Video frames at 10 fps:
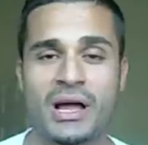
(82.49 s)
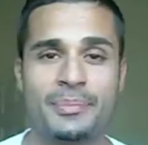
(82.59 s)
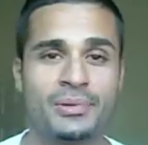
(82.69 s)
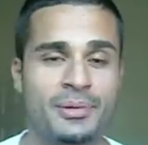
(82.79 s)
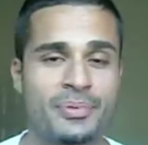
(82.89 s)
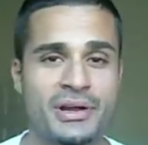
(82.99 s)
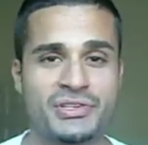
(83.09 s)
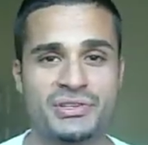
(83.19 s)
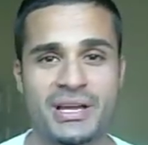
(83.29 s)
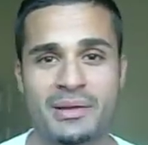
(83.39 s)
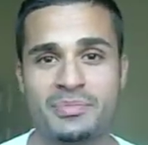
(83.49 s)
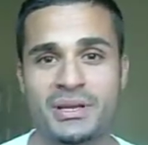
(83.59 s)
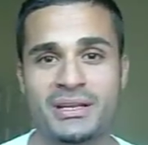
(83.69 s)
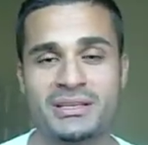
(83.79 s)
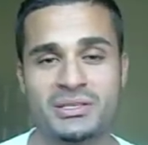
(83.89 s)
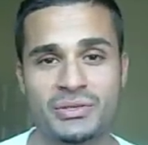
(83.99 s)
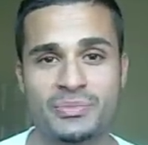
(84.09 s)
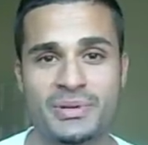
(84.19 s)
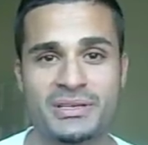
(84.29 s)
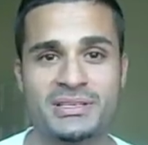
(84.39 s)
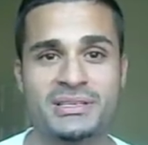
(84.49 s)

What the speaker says: high blood pressure, diabetes, lupus,